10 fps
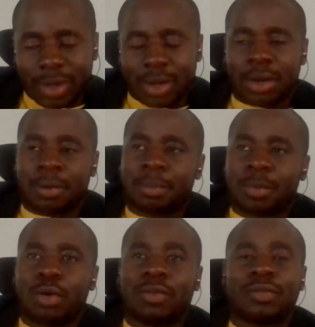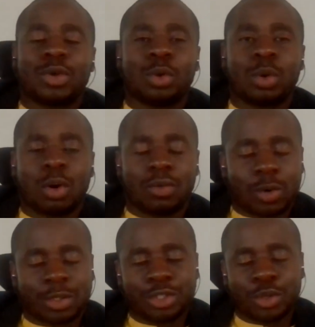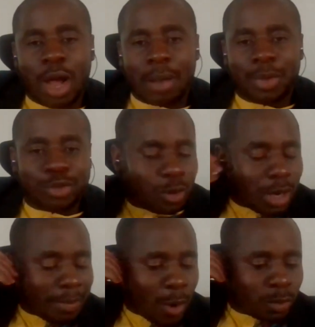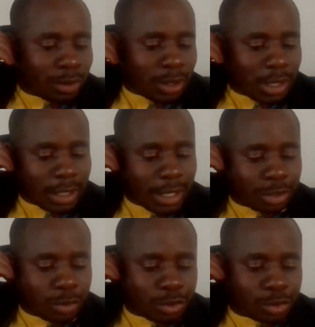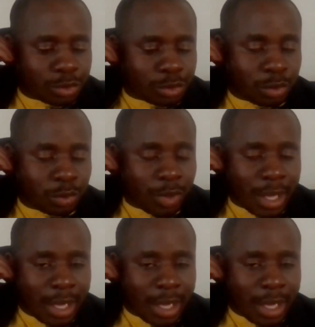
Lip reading: overview of what GeoHub is all about in relation to